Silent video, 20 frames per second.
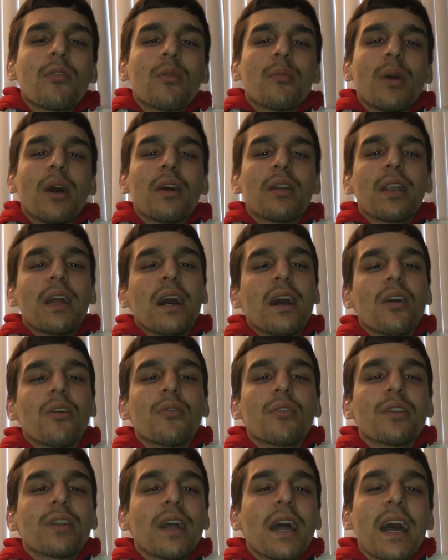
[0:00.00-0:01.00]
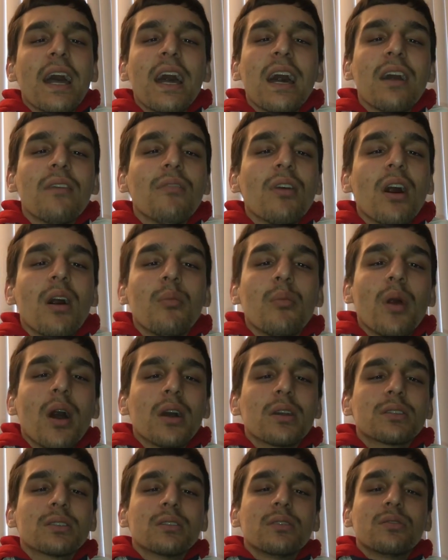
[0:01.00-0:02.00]
for about an hour and a half,
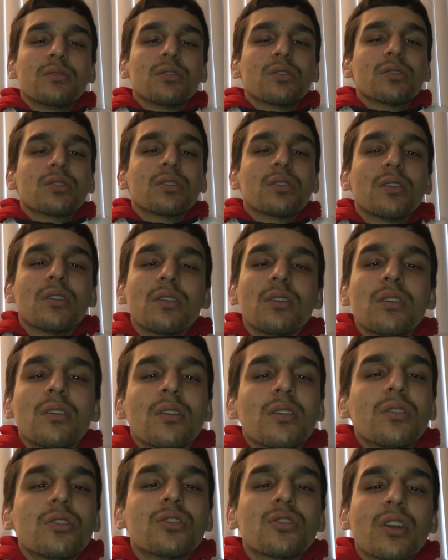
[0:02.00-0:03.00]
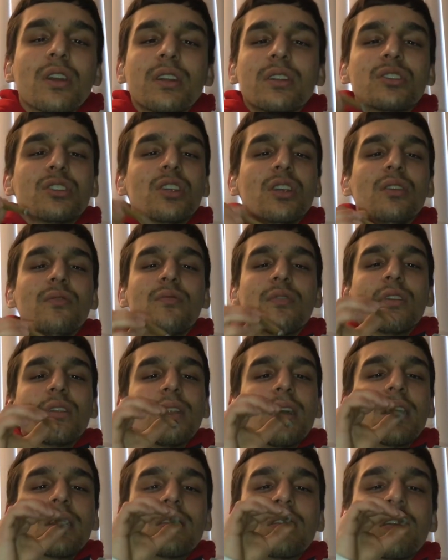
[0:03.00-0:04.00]
hotboxing, just straight chiefing
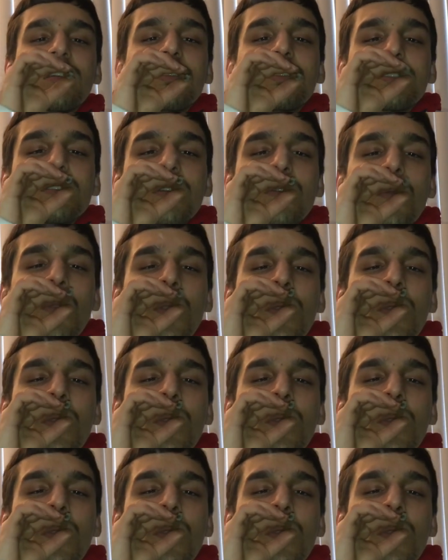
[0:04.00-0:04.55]
like this,